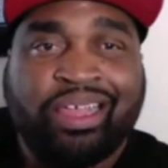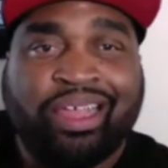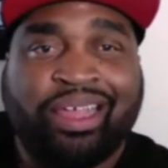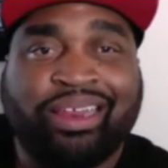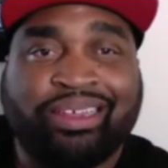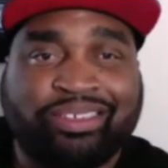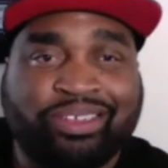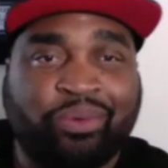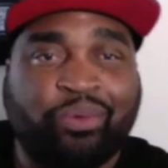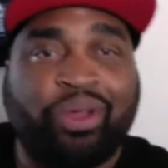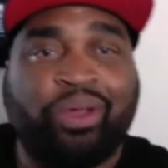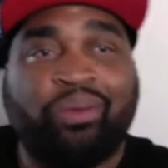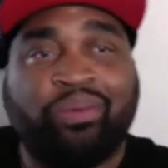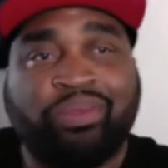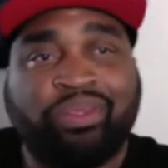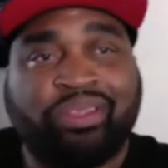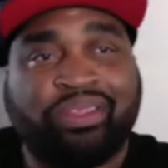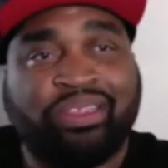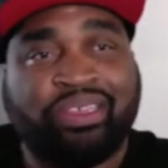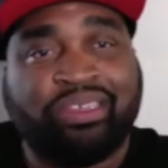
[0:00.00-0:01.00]
And I said, well,
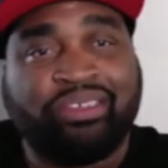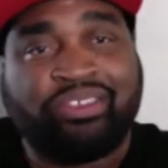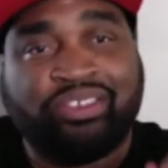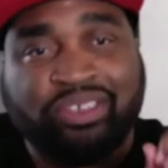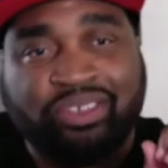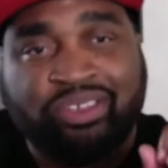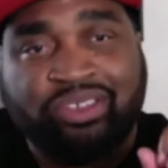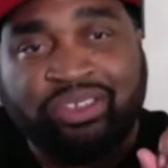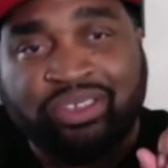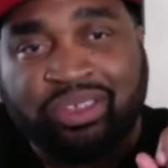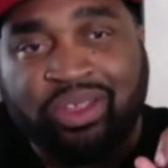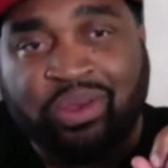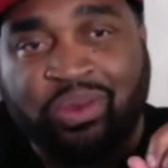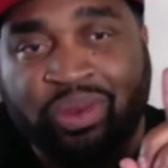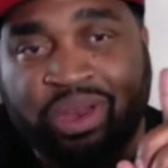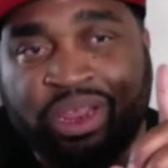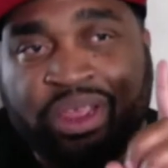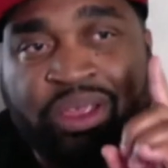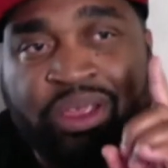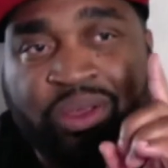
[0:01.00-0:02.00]
this is
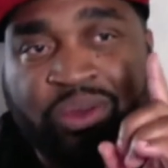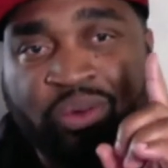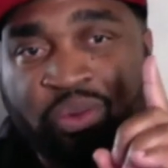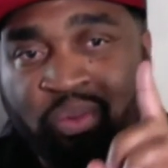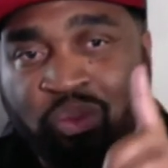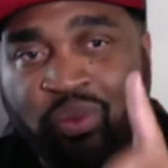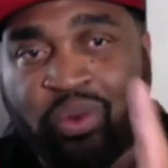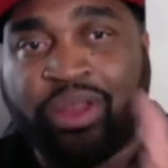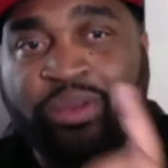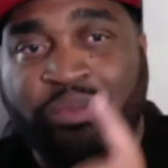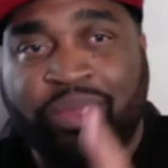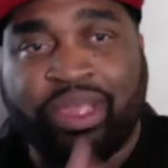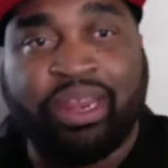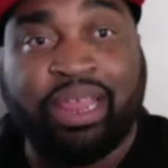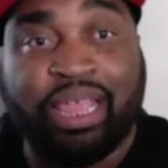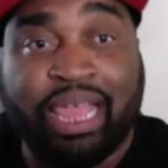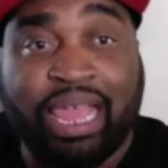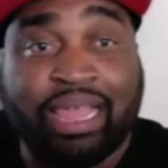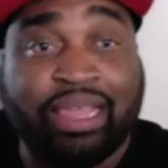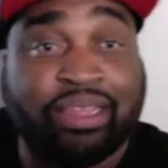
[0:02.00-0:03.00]
only one
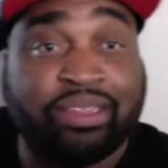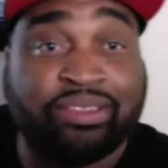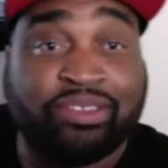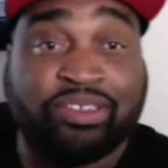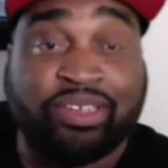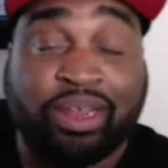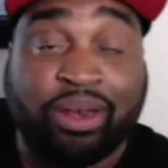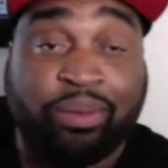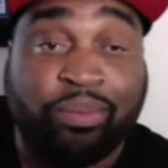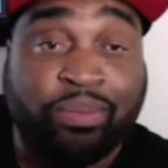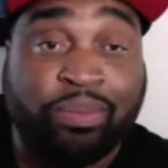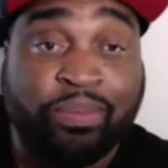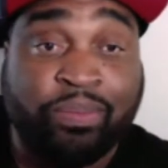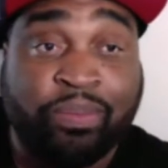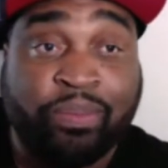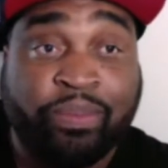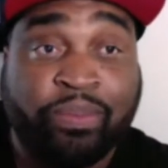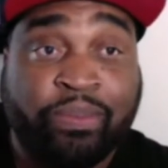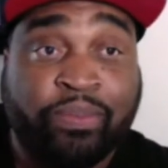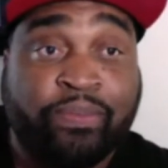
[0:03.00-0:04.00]
meeting I can set up.
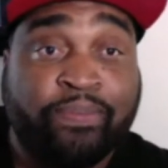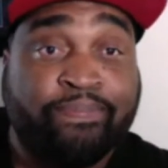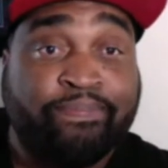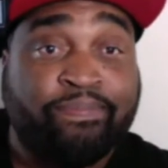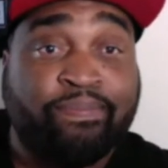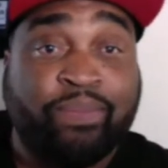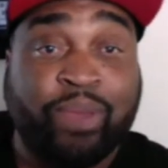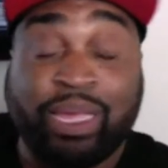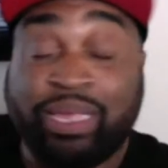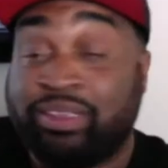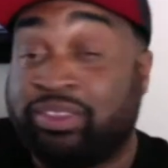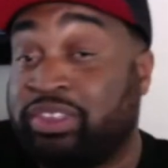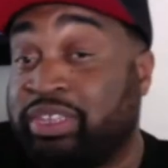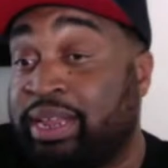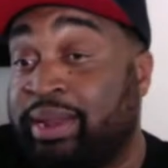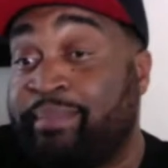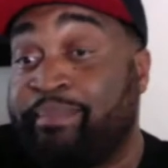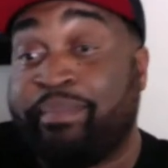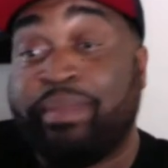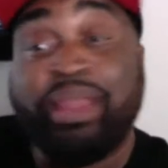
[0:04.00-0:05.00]
I can set
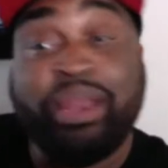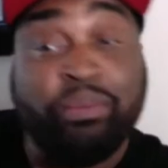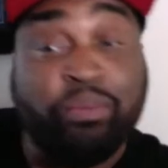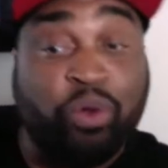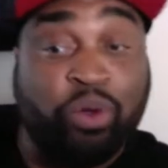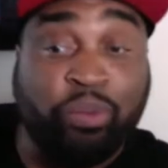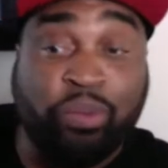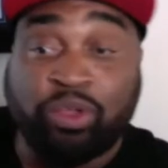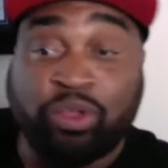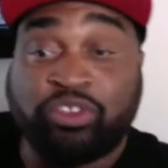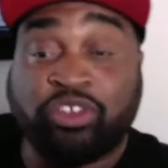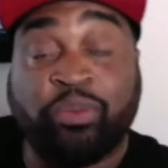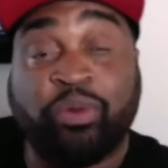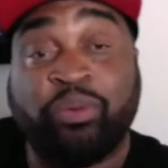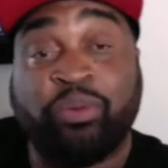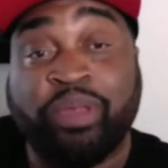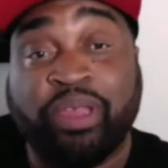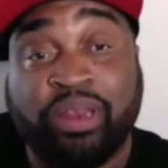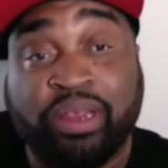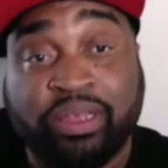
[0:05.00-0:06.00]
up many more multiple
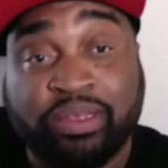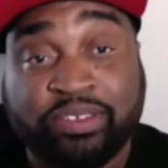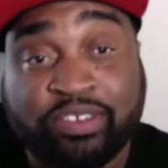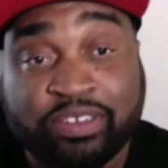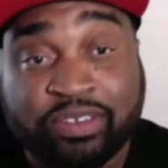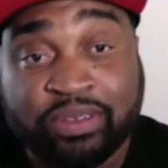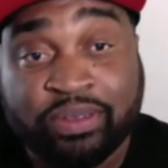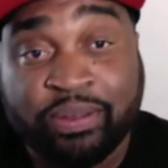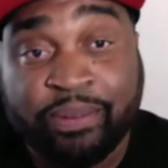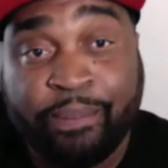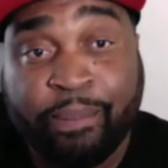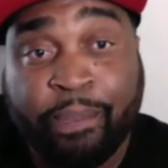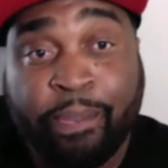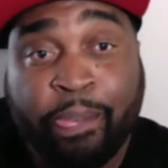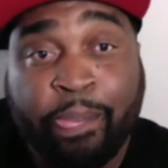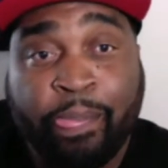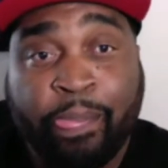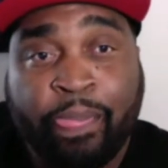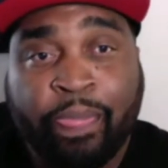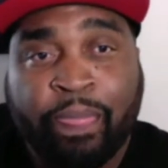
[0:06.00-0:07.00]
meetings.
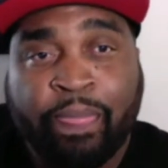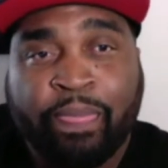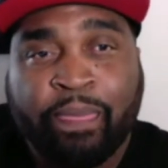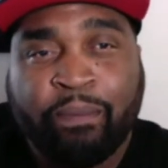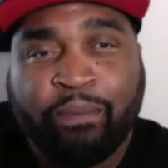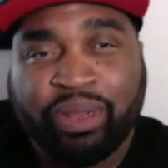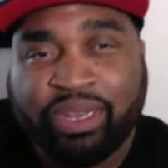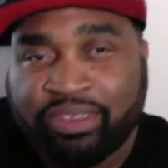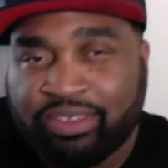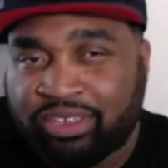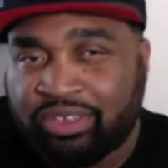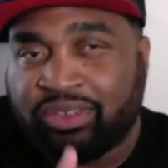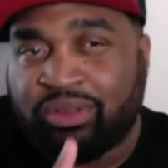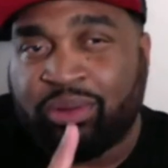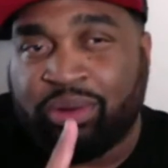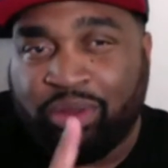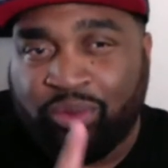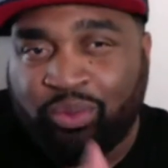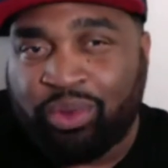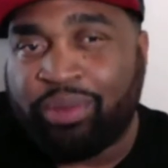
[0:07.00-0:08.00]
This is
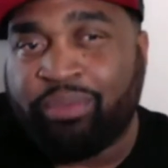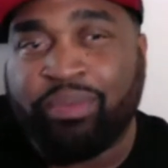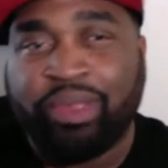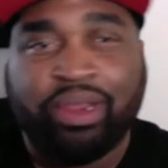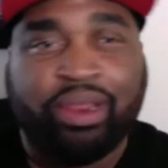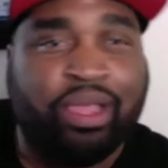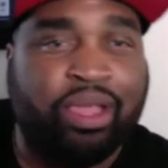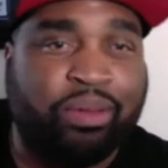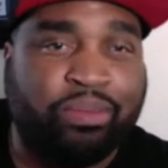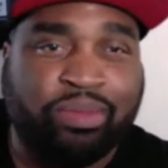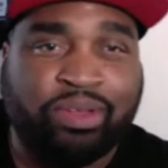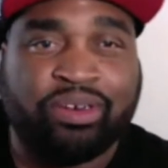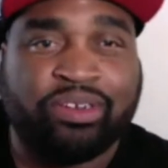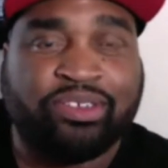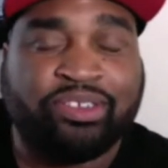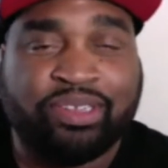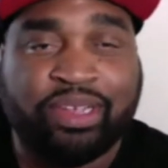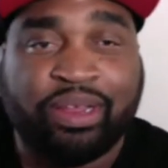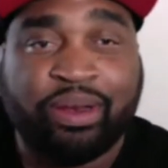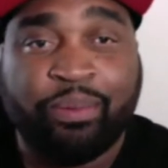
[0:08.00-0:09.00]
only one meeting I'm going to
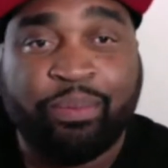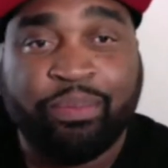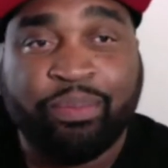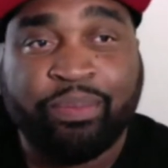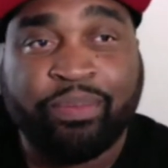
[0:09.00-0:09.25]
set up.